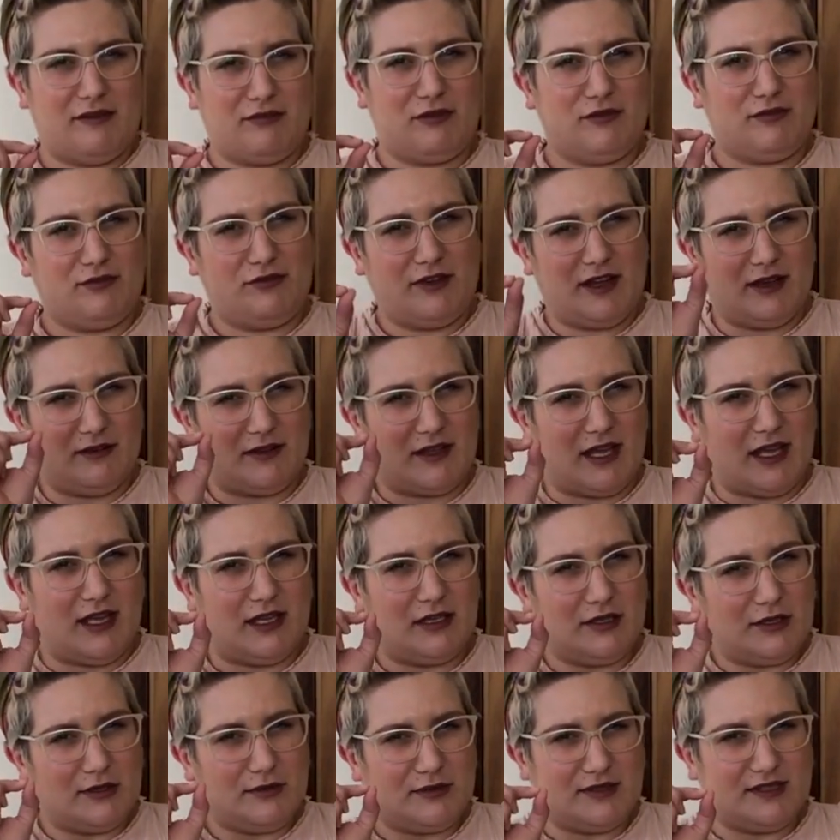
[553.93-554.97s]
haven't found
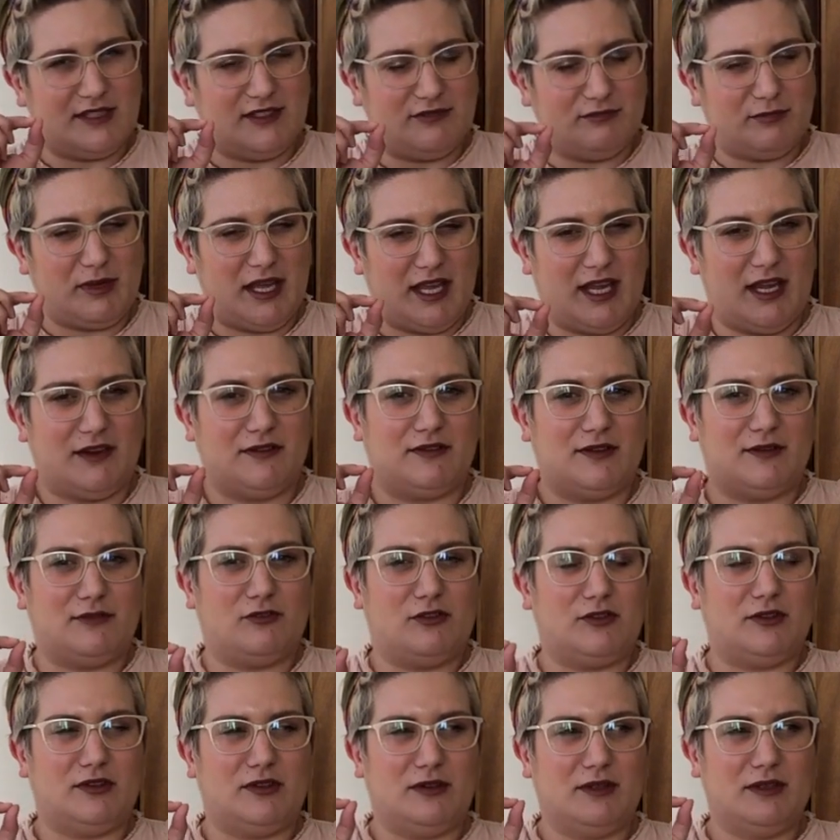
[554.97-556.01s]
that elusive pair
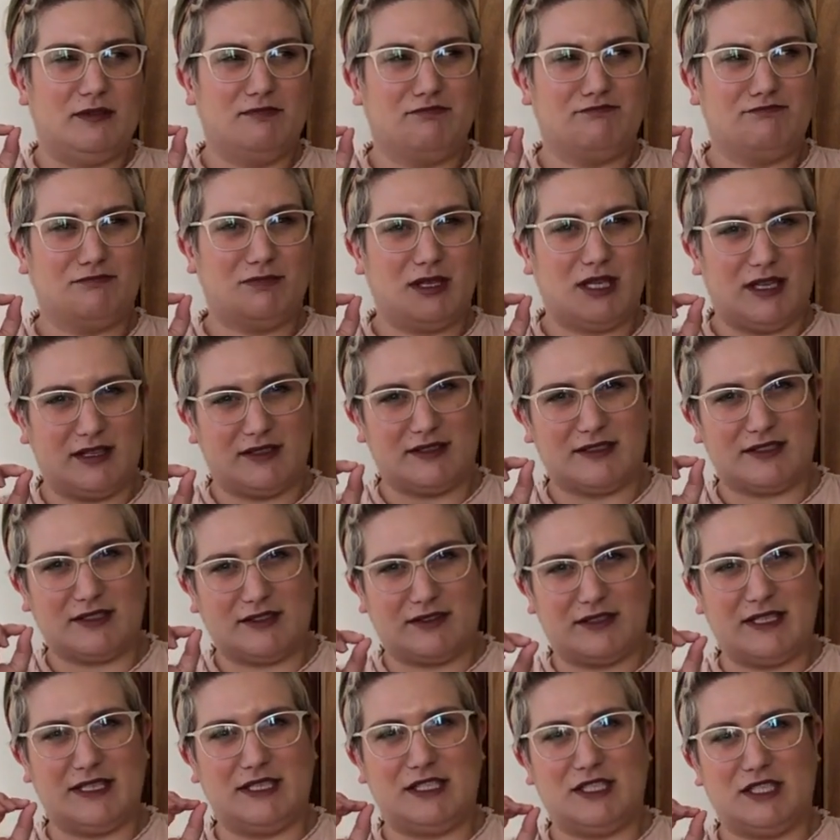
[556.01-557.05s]
of plus
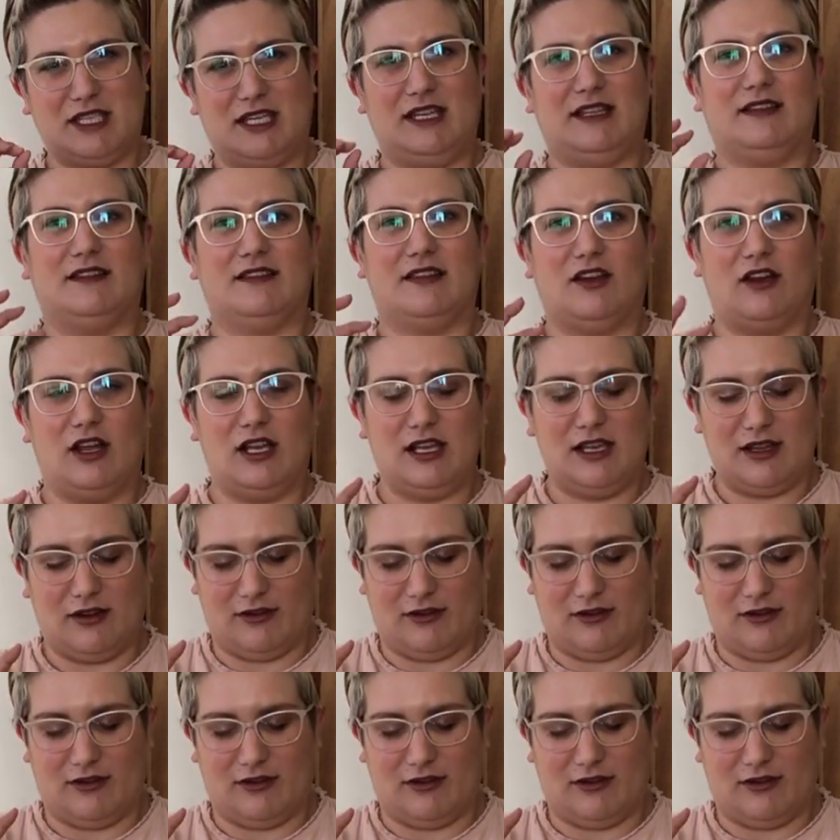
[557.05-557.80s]
size jeans that I